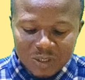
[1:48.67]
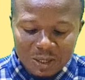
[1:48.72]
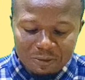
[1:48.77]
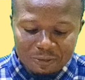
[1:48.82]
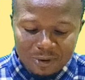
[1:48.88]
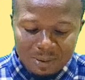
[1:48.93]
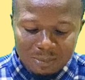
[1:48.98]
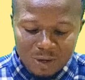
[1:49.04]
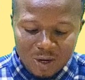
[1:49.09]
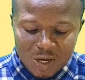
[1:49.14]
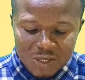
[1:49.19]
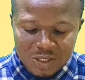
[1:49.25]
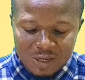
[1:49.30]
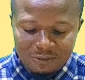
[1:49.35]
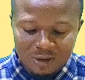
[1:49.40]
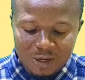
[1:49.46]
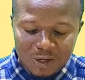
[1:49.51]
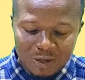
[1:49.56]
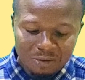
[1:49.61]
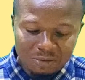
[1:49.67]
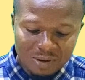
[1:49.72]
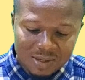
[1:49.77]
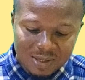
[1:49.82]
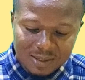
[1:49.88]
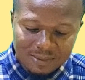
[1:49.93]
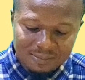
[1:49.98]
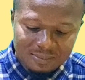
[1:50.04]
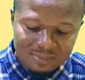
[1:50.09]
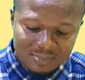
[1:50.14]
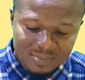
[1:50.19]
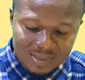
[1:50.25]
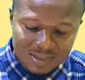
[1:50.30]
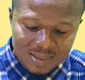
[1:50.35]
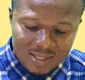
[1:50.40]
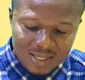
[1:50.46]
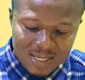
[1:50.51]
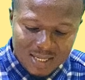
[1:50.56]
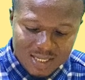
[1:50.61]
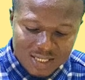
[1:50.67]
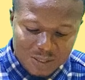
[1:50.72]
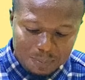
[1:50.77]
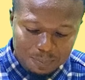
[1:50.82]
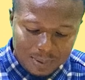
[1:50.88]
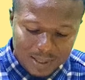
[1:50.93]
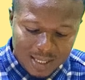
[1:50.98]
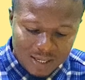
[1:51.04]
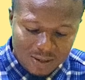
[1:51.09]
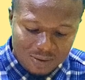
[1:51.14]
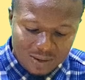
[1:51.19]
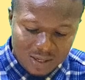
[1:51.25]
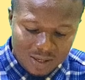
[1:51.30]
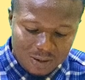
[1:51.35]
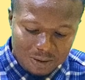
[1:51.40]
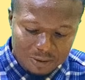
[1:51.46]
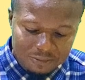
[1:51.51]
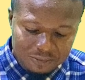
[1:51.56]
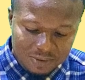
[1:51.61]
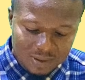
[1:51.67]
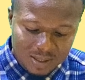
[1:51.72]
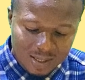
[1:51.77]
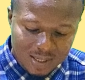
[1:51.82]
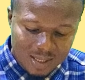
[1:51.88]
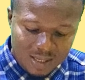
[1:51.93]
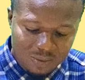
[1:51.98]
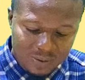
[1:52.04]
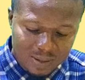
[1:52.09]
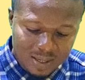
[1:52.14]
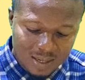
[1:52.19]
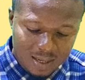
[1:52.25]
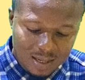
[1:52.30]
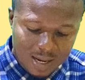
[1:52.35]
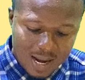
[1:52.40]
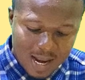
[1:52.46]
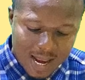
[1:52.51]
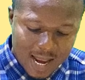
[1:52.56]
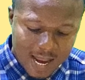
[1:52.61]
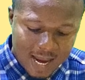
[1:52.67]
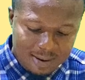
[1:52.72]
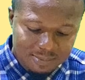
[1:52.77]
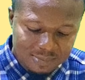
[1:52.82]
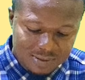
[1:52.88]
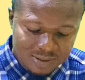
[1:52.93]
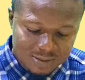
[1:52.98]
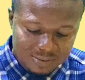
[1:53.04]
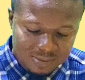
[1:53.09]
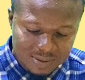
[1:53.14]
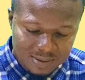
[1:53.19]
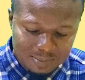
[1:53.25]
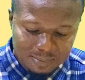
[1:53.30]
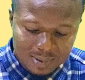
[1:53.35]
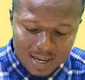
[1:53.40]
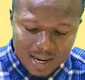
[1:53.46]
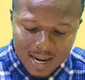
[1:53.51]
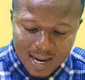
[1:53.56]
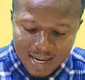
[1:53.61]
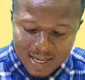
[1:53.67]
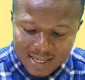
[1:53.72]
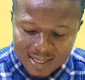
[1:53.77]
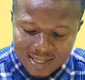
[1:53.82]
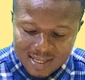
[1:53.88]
from laws of logarithm, this power of a will climb to the back.